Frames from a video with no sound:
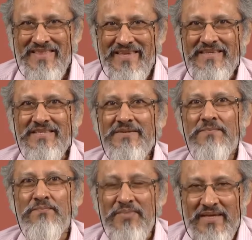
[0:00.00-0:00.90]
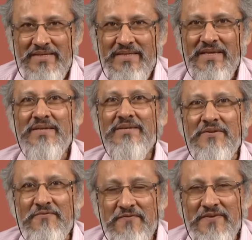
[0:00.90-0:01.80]
This basic
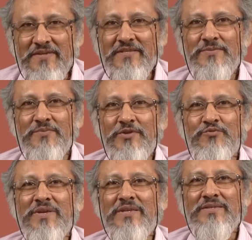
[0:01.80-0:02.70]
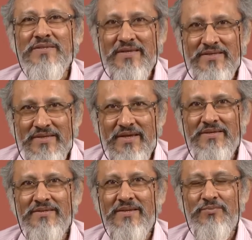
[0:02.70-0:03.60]
difference between
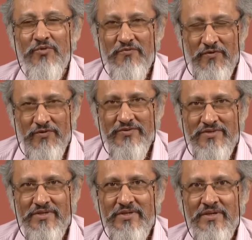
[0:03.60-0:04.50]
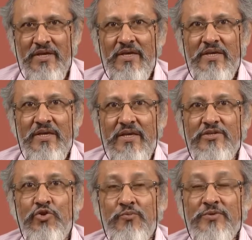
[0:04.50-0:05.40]
syntax and morphology
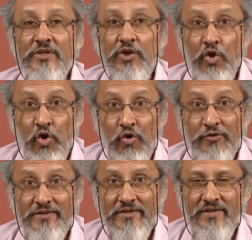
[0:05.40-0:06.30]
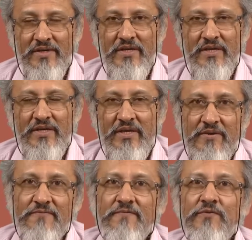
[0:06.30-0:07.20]
is obscured
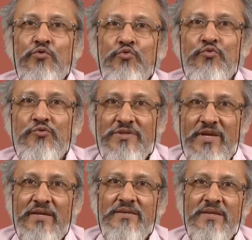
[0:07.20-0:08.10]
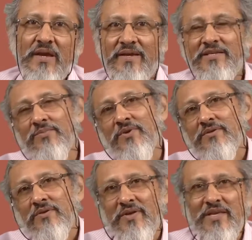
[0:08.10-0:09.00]
if you take the item
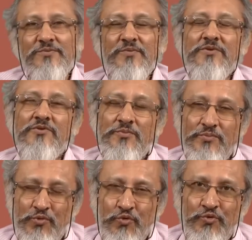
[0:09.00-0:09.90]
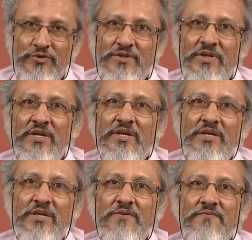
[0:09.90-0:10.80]
and arrangement approach,
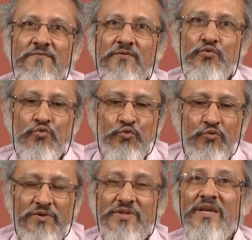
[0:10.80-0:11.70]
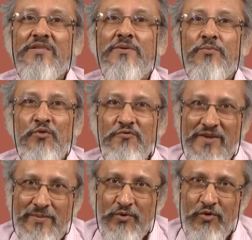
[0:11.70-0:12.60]
if you take the
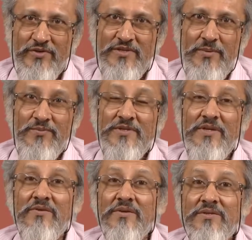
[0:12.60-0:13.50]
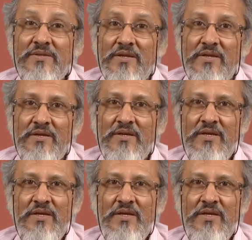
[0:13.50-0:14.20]
morpheme concept seriously,